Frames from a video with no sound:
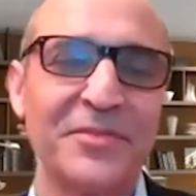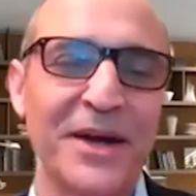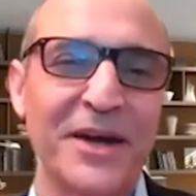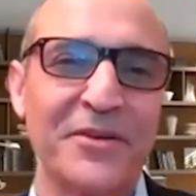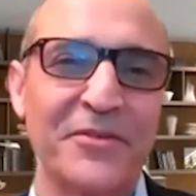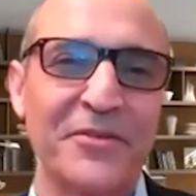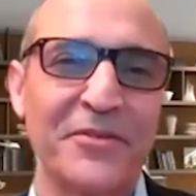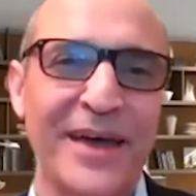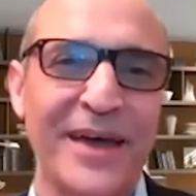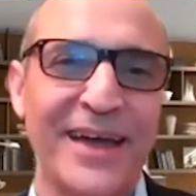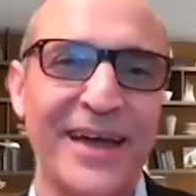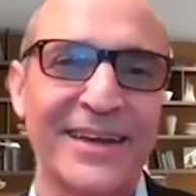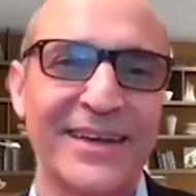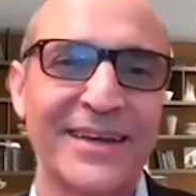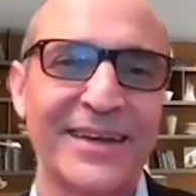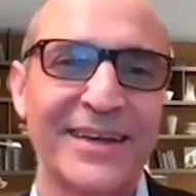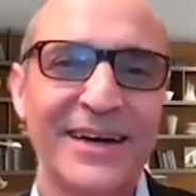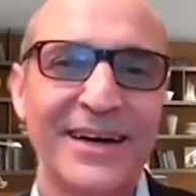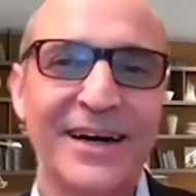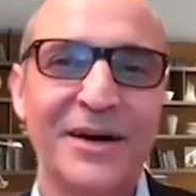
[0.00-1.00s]
As a matter of
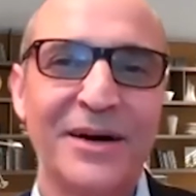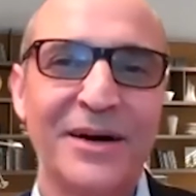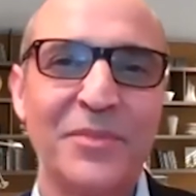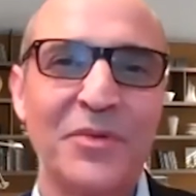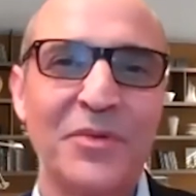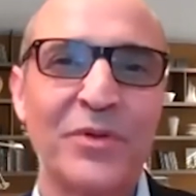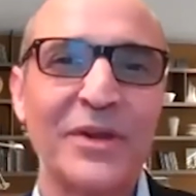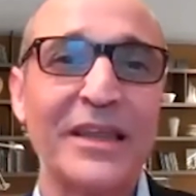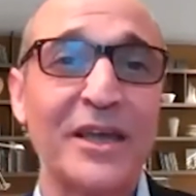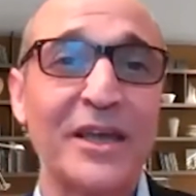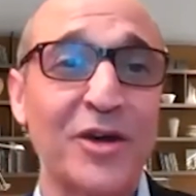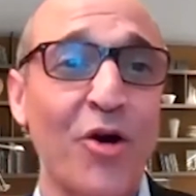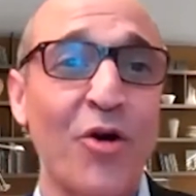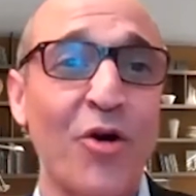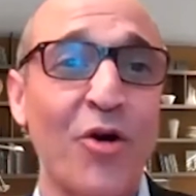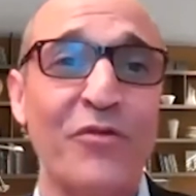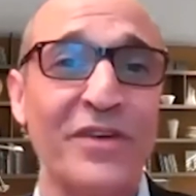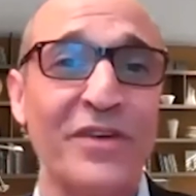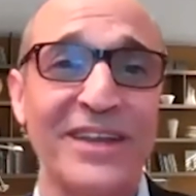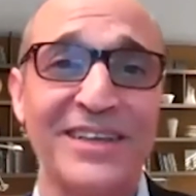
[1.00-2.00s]
fact, really
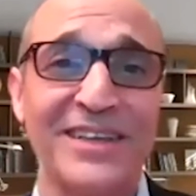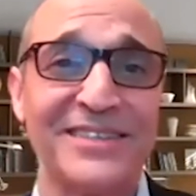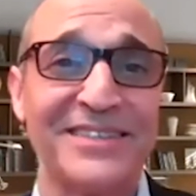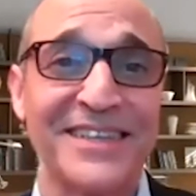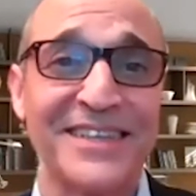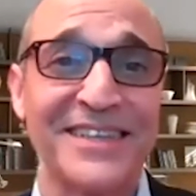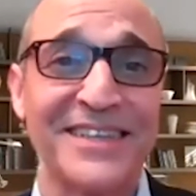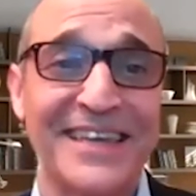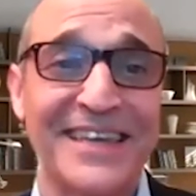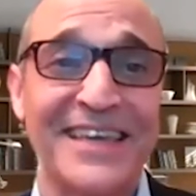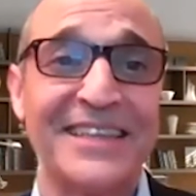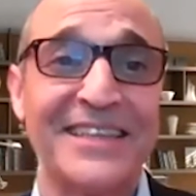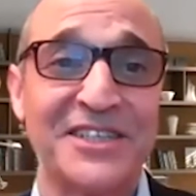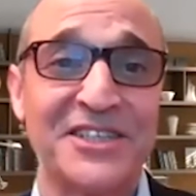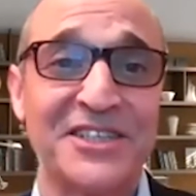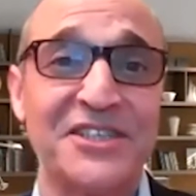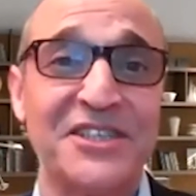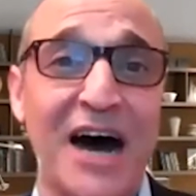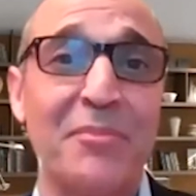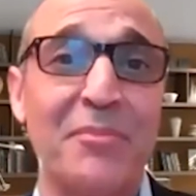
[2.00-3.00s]
COVID is the thing
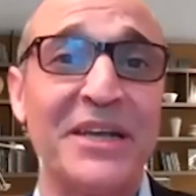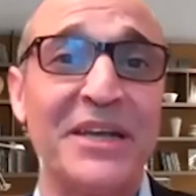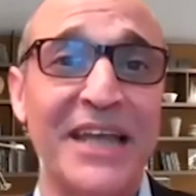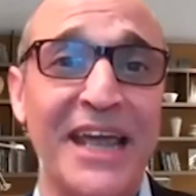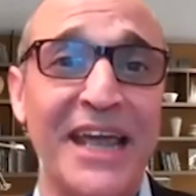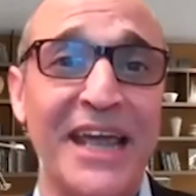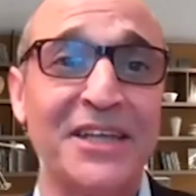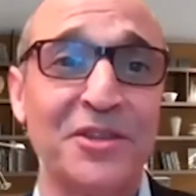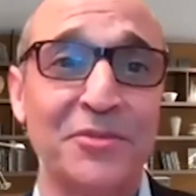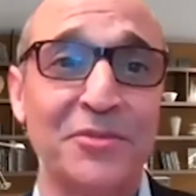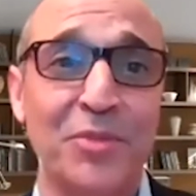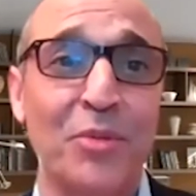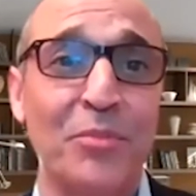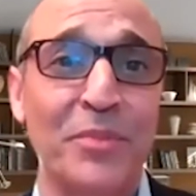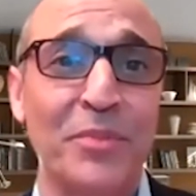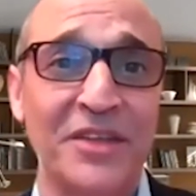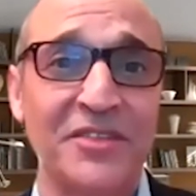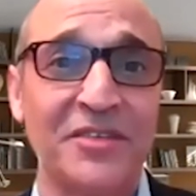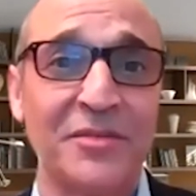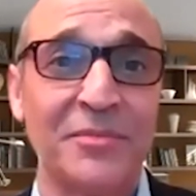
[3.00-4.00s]
that's dominating the
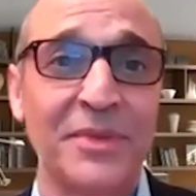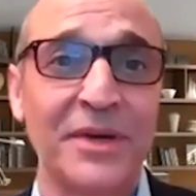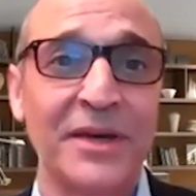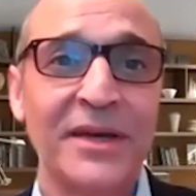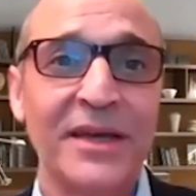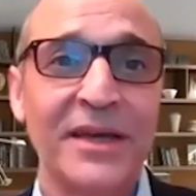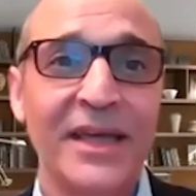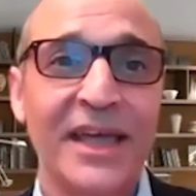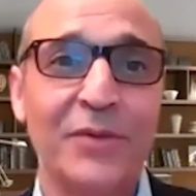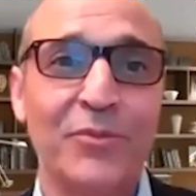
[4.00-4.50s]
momentum.